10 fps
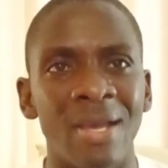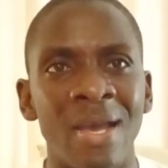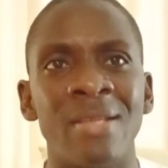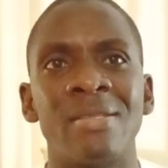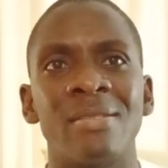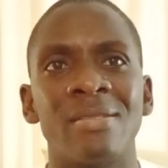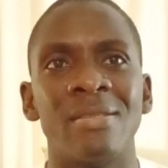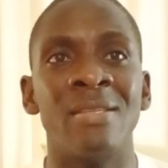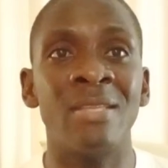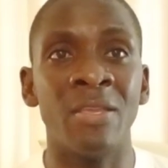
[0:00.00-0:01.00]
as
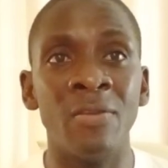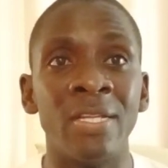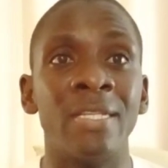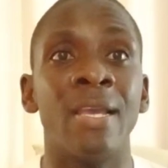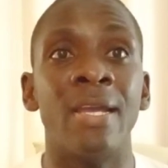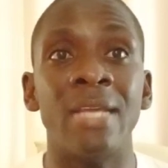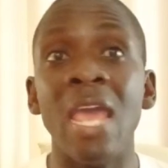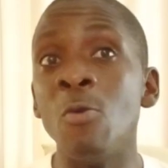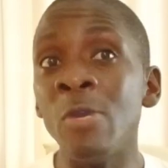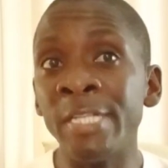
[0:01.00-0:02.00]
a security guard,
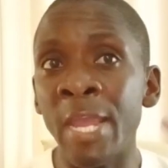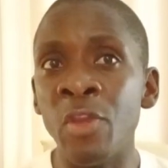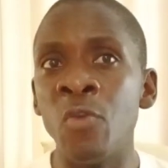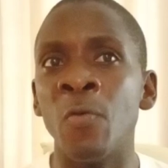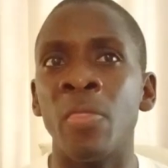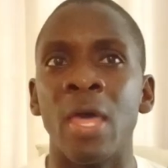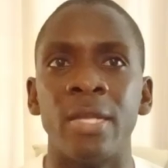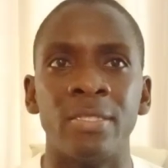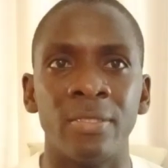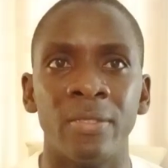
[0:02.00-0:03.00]
I wish I knew
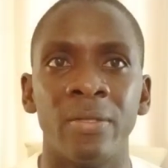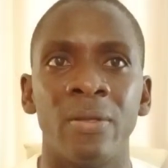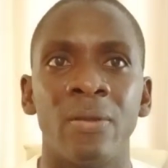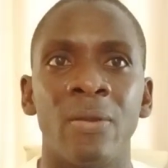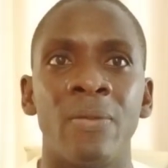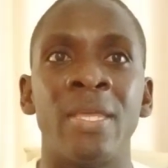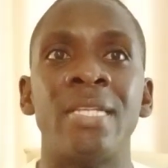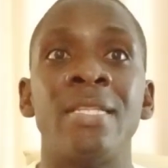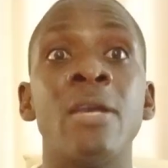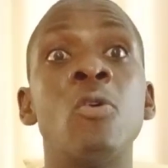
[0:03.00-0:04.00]
that,
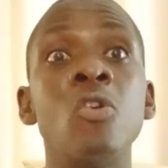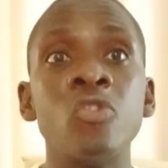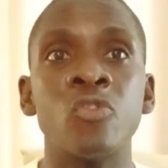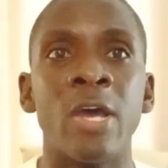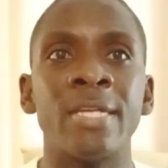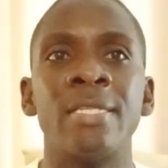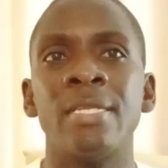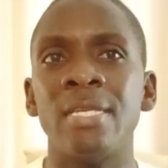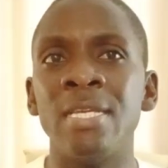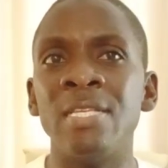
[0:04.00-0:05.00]
that the contract
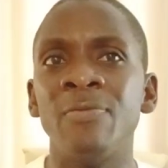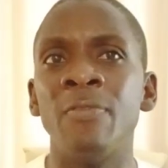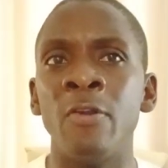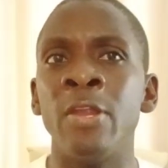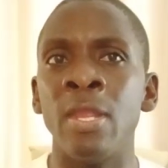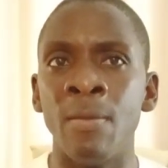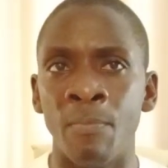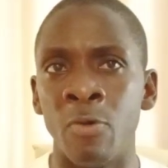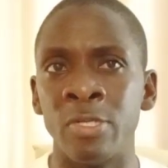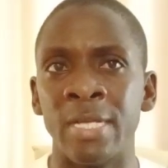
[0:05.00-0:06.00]
is very
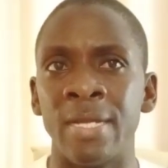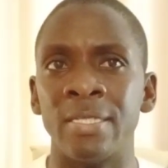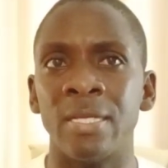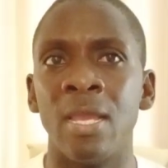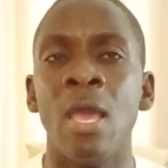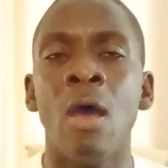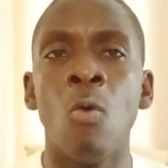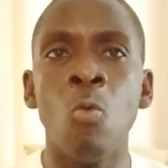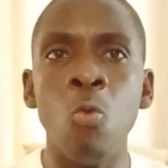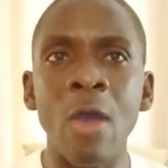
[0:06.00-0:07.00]
important
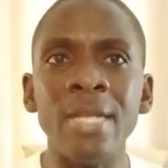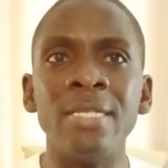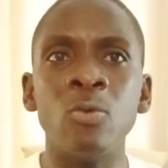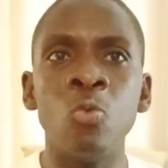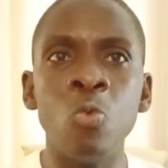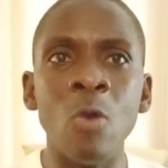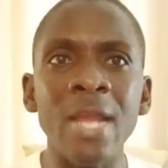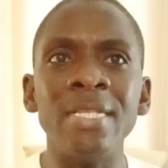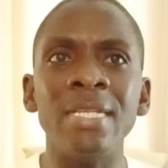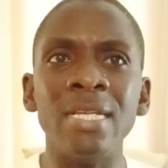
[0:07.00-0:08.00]
what
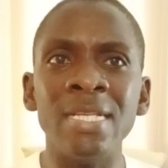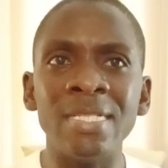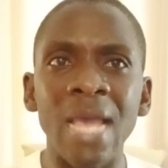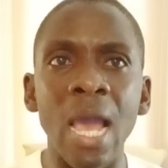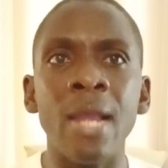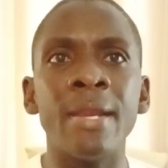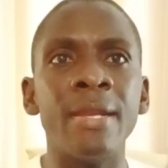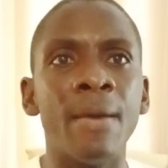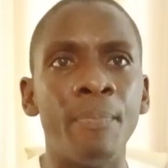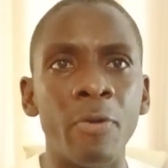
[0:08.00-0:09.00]
what is
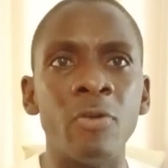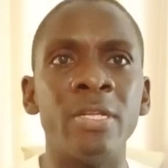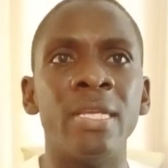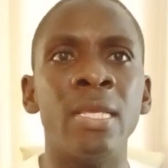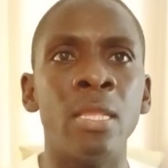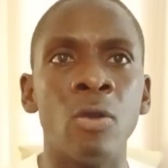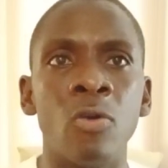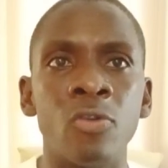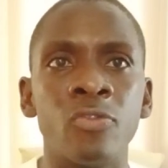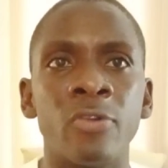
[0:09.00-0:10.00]
agreed upon in the
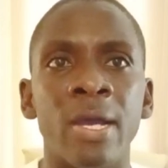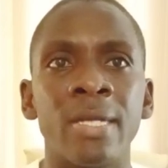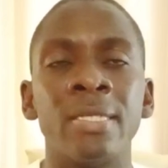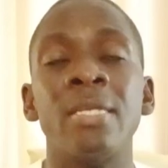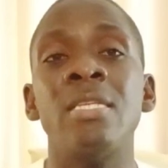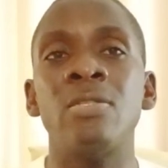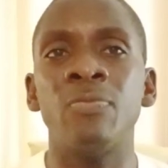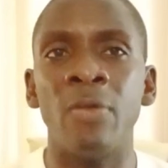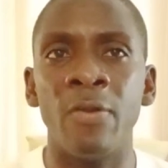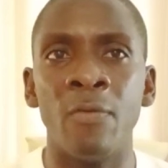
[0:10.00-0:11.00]
contract is
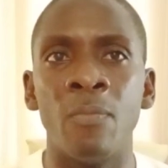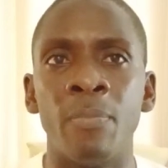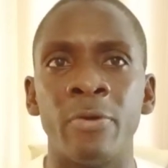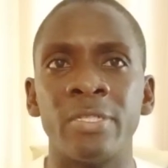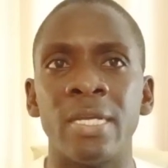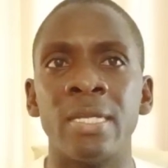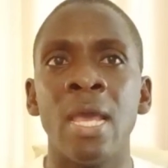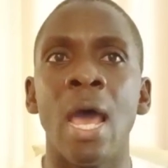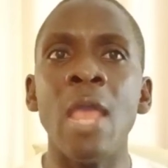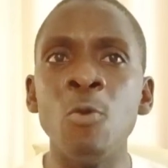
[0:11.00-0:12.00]
very important
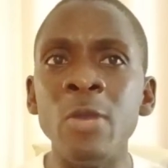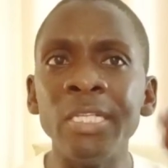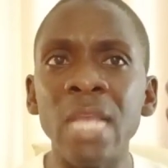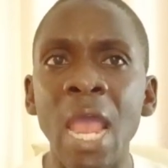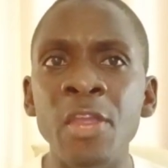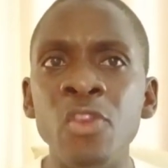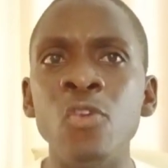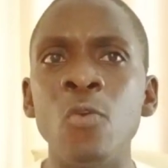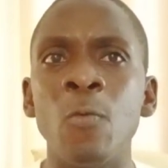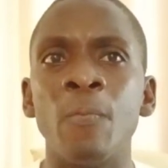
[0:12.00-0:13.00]
i wish i
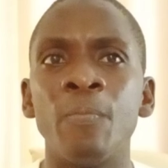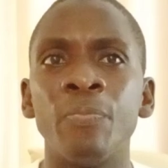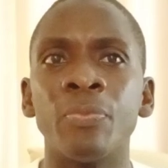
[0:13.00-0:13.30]
knew